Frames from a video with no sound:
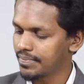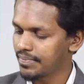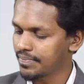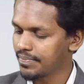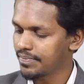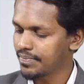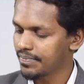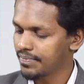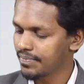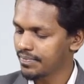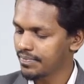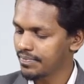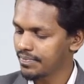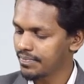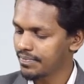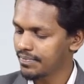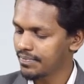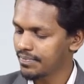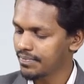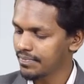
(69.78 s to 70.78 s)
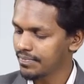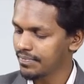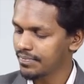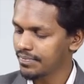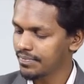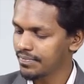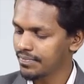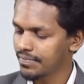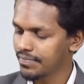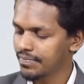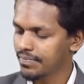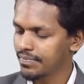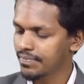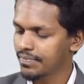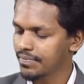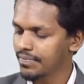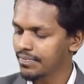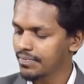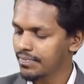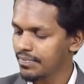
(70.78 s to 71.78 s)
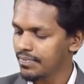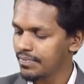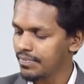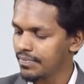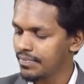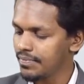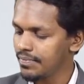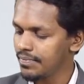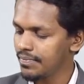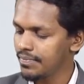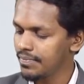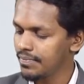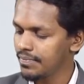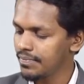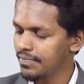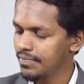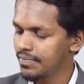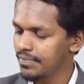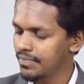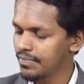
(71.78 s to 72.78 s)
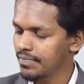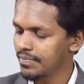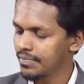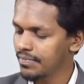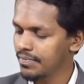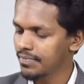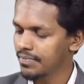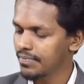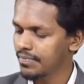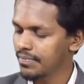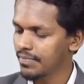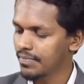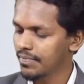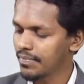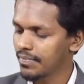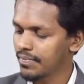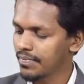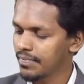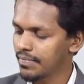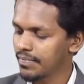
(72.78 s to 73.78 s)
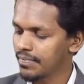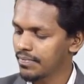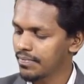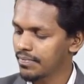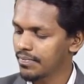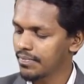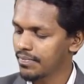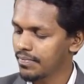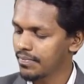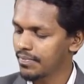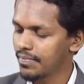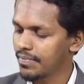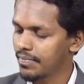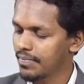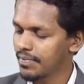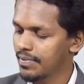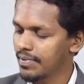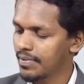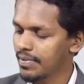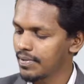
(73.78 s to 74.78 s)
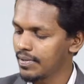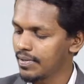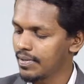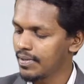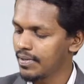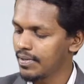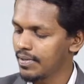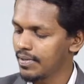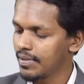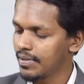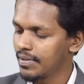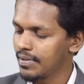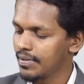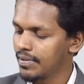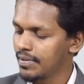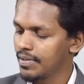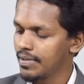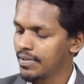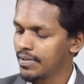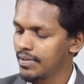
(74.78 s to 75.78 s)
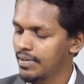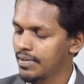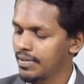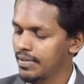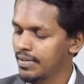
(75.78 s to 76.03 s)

(silence)